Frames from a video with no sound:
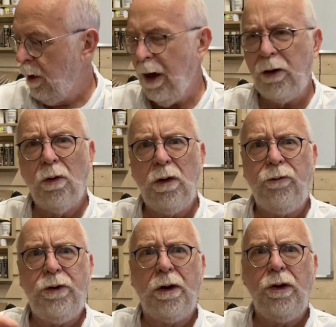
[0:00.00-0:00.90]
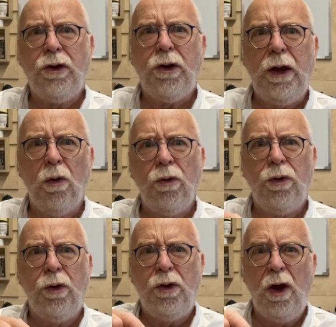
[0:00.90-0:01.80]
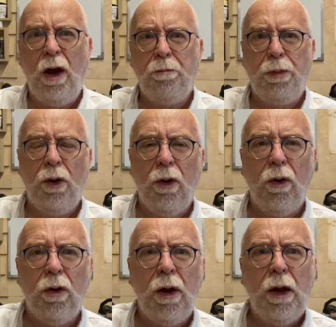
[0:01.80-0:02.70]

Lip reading: I don't know if you can see under the burl